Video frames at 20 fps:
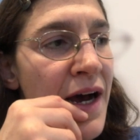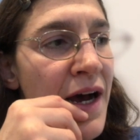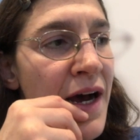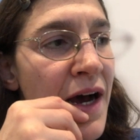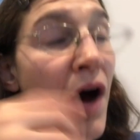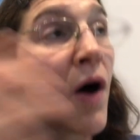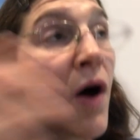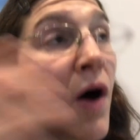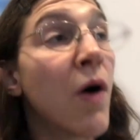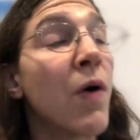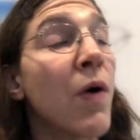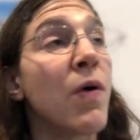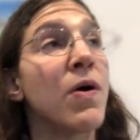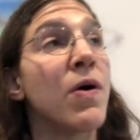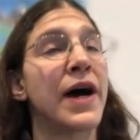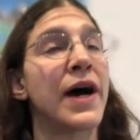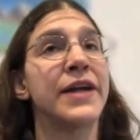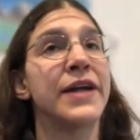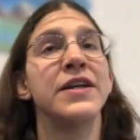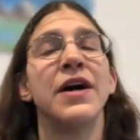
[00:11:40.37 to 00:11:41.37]
Oh,
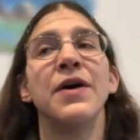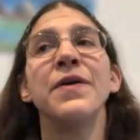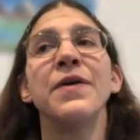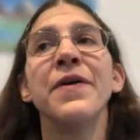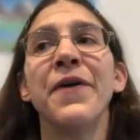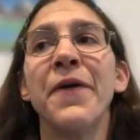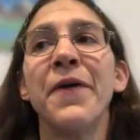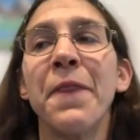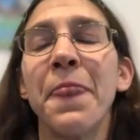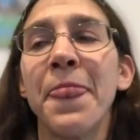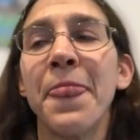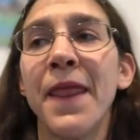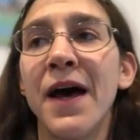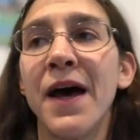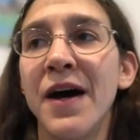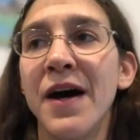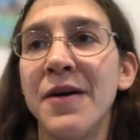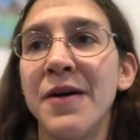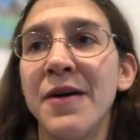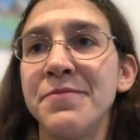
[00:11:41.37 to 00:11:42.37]
I know.
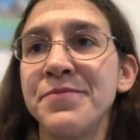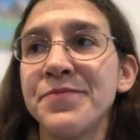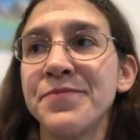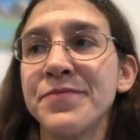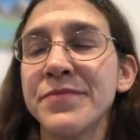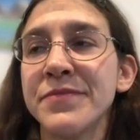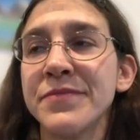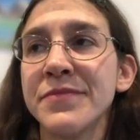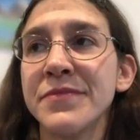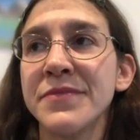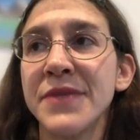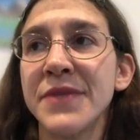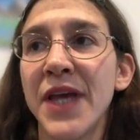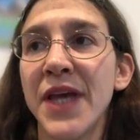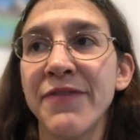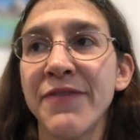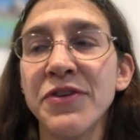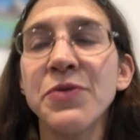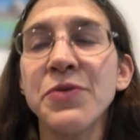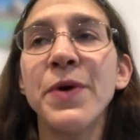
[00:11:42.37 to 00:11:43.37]
Um,
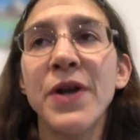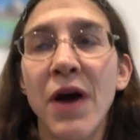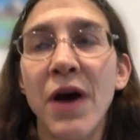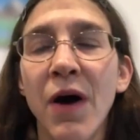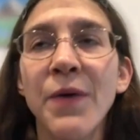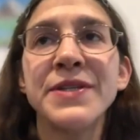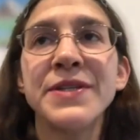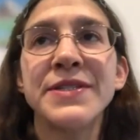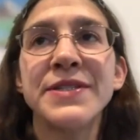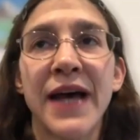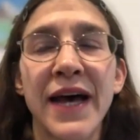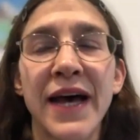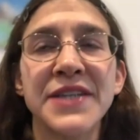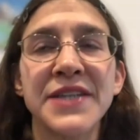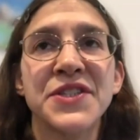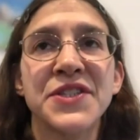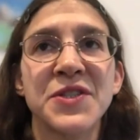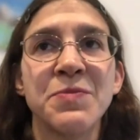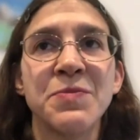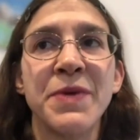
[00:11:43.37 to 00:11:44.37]
everyone always
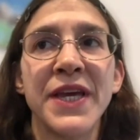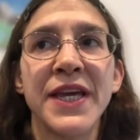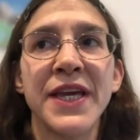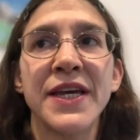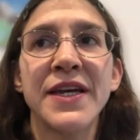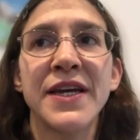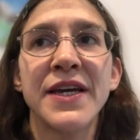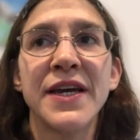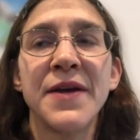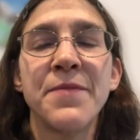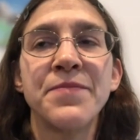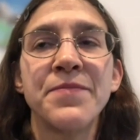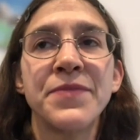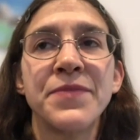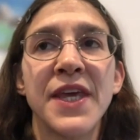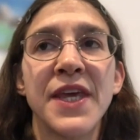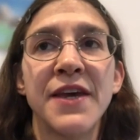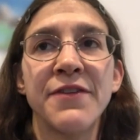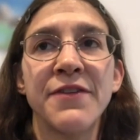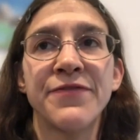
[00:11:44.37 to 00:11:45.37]
asks me
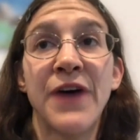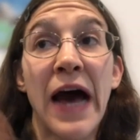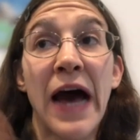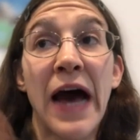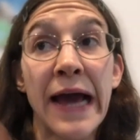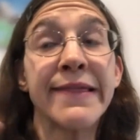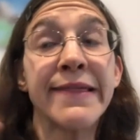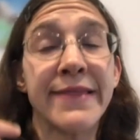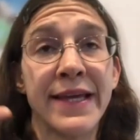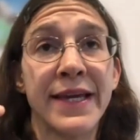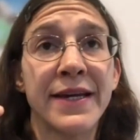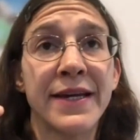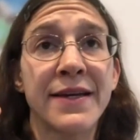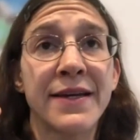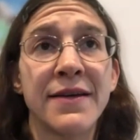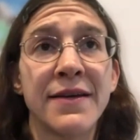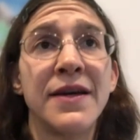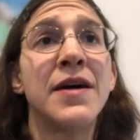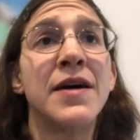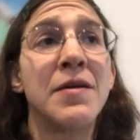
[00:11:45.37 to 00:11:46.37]
if I think
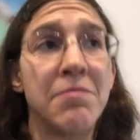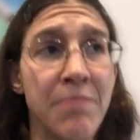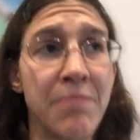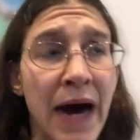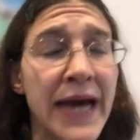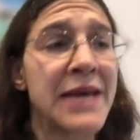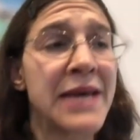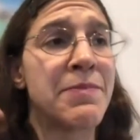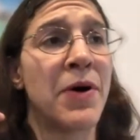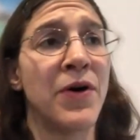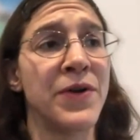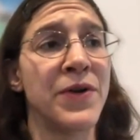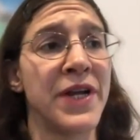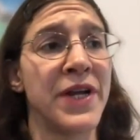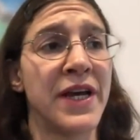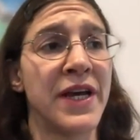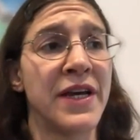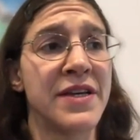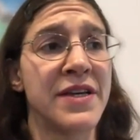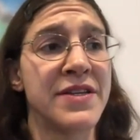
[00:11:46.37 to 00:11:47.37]
my
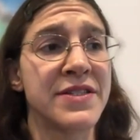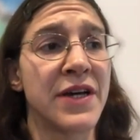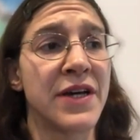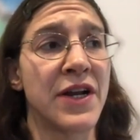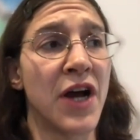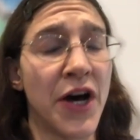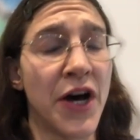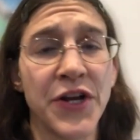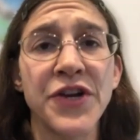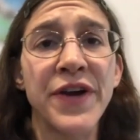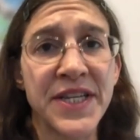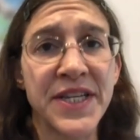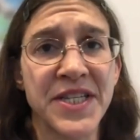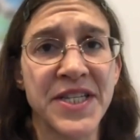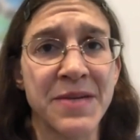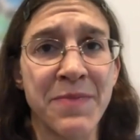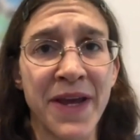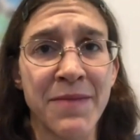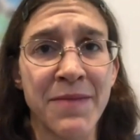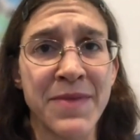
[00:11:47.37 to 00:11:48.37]
opponent is going to
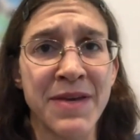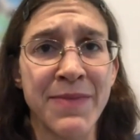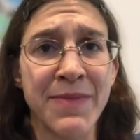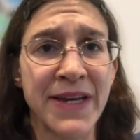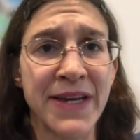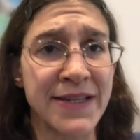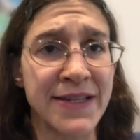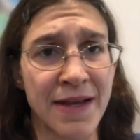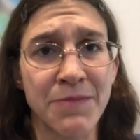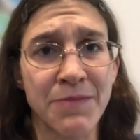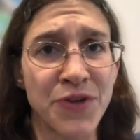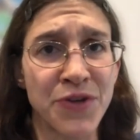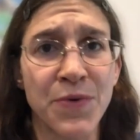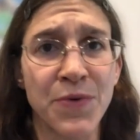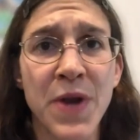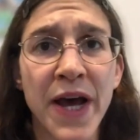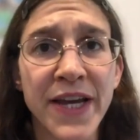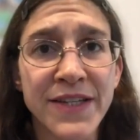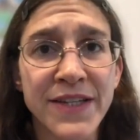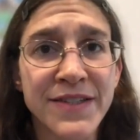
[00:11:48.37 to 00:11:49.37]
underestimate me because I'm so
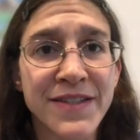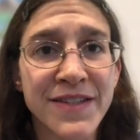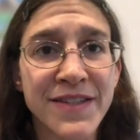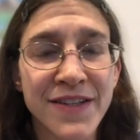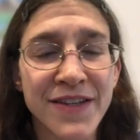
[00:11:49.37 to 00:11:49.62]
nice.